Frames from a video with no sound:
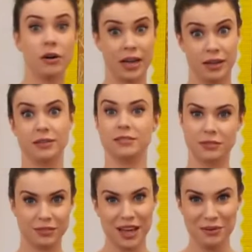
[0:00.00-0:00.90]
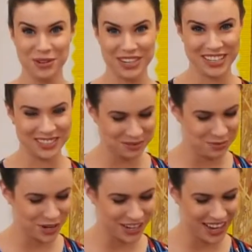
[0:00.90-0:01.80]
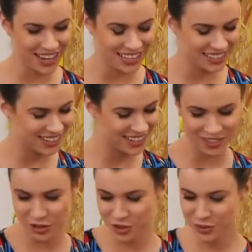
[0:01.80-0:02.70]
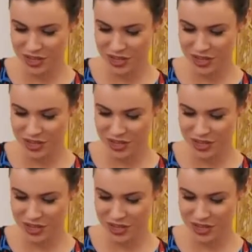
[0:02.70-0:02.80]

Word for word: Okay, so that one isn't working. Let's try another